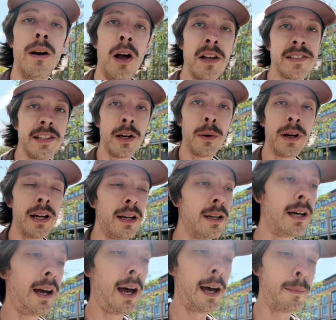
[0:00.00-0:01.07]
Also,
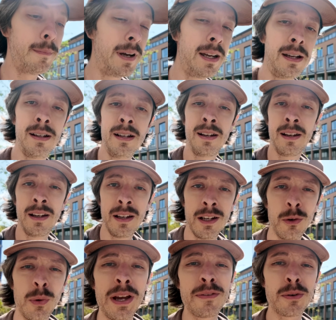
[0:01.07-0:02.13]
um,
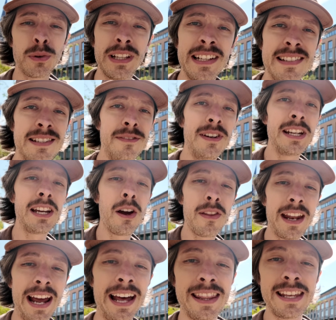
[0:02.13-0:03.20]
we haven't released a video
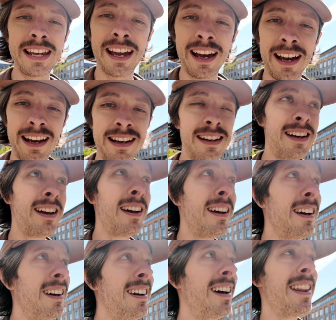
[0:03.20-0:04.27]
that had the, uh,
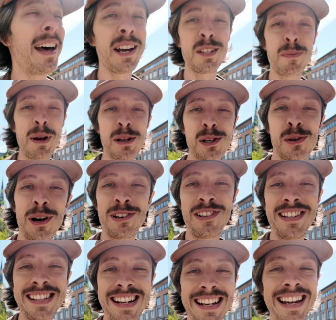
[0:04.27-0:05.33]
the icebreaker
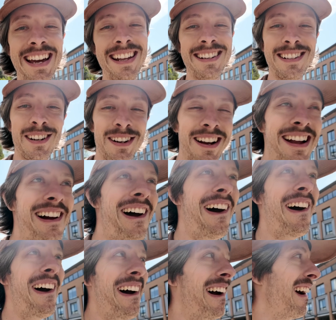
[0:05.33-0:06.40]
questions in it yet.
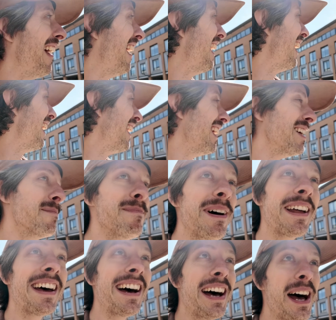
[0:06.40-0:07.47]

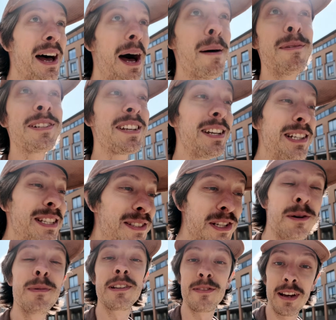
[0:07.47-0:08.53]
But uh, I'm just gonna
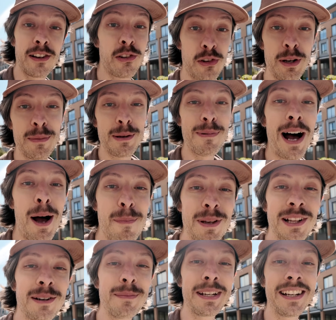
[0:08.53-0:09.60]
assume it's extremely
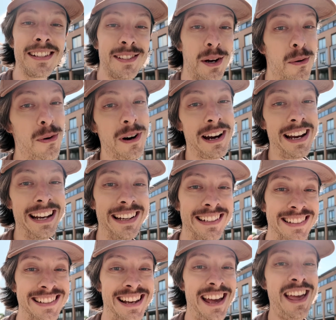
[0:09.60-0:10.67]
popular, because don't worry,
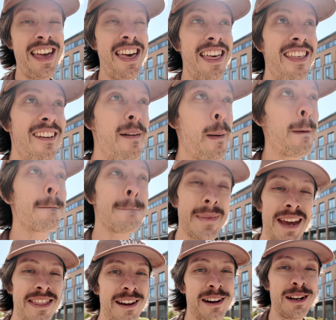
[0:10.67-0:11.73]

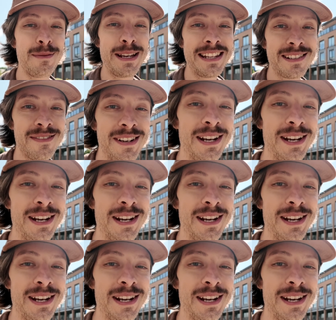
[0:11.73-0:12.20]
they're gonna be in this